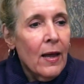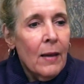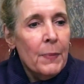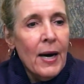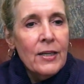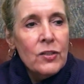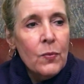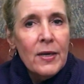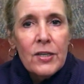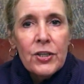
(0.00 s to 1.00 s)
but I just
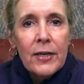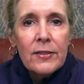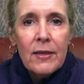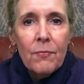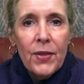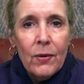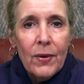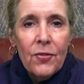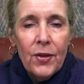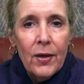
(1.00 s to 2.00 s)
wanted to share something
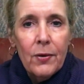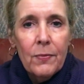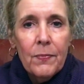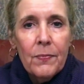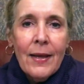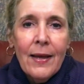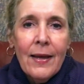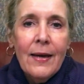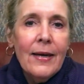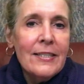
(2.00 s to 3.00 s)
with you.
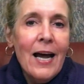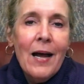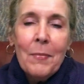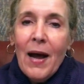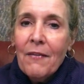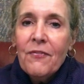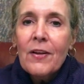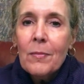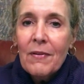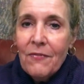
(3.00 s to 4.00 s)
Anytime I
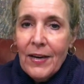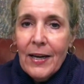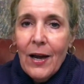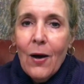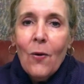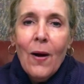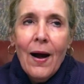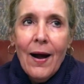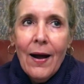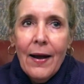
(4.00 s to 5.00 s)
film a video,
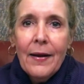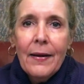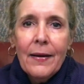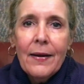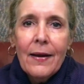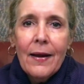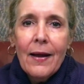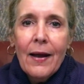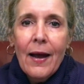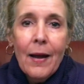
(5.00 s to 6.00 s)
I
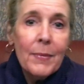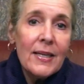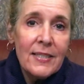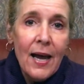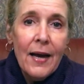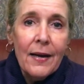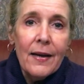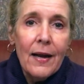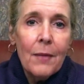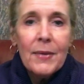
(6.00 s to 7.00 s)
I'm
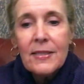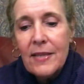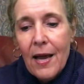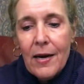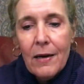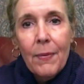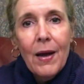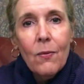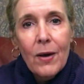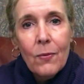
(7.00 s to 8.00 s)
excited. I'm excited
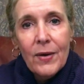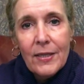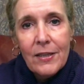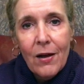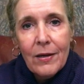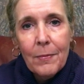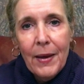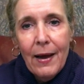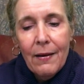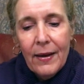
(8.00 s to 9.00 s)
about what I want to talk
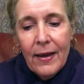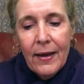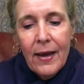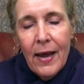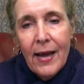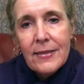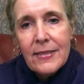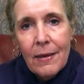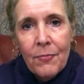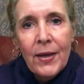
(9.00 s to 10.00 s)
about and
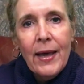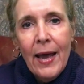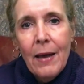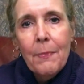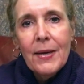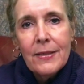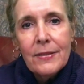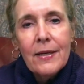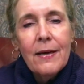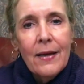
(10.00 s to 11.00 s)
something
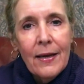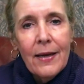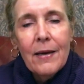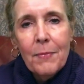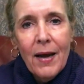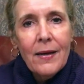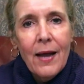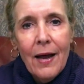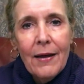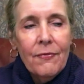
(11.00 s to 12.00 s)
happened in my
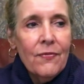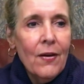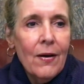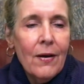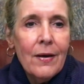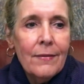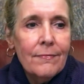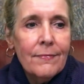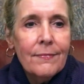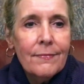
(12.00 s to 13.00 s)
life
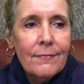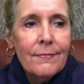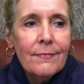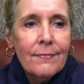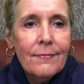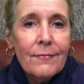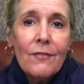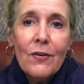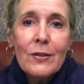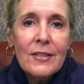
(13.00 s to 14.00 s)
on the
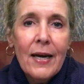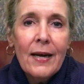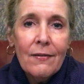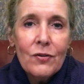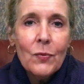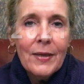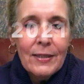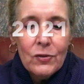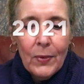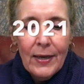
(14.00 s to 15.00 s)
first day of
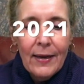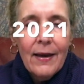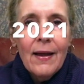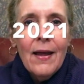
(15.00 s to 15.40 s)
2020